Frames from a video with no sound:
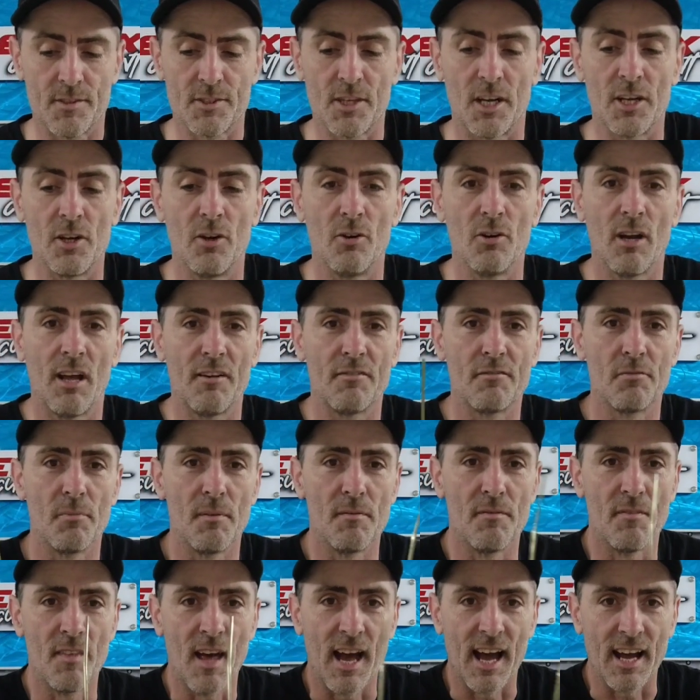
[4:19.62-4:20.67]
so you're left
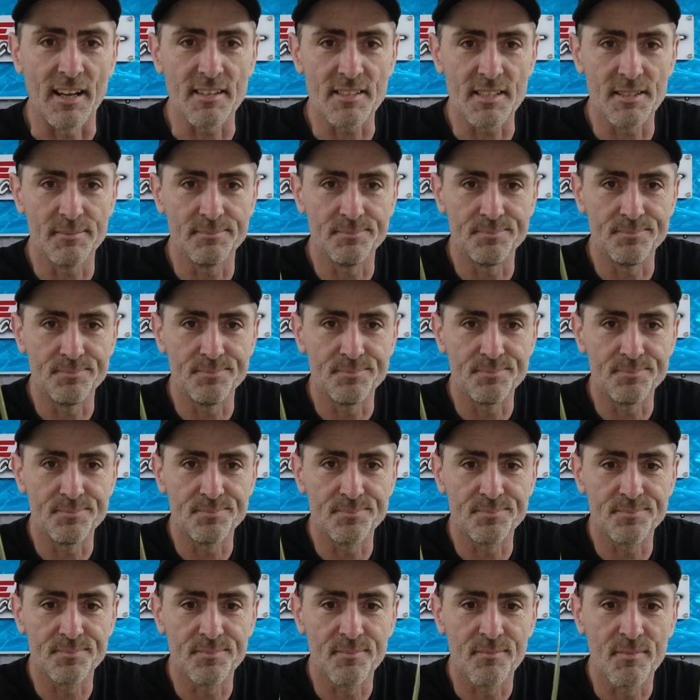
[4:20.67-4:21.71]
with that.
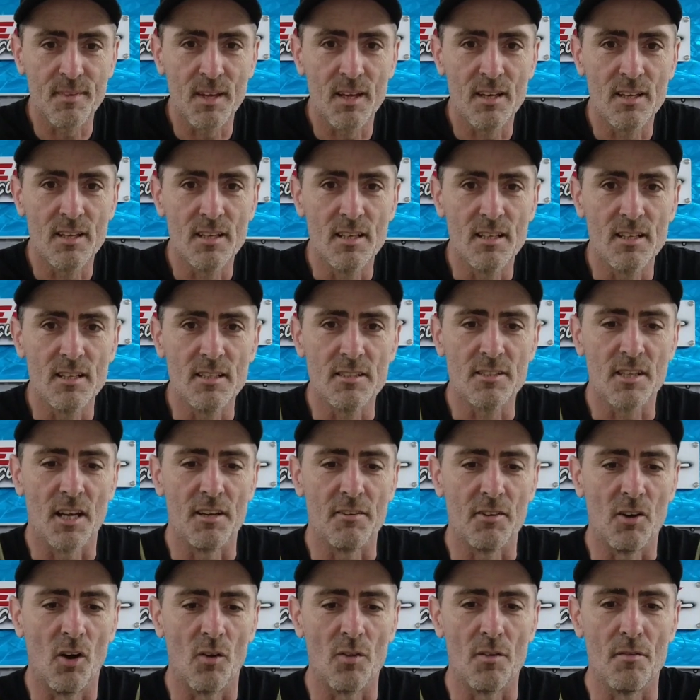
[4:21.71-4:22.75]

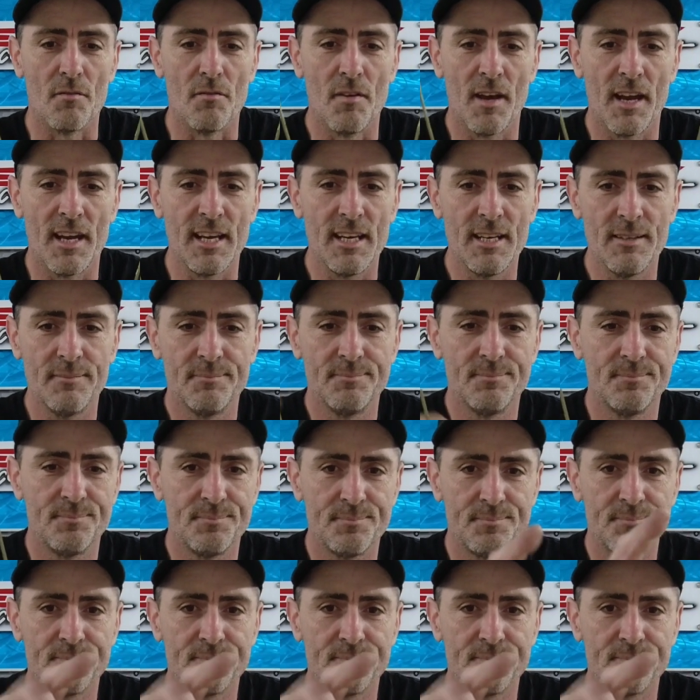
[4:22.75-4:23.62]
So you've got the V,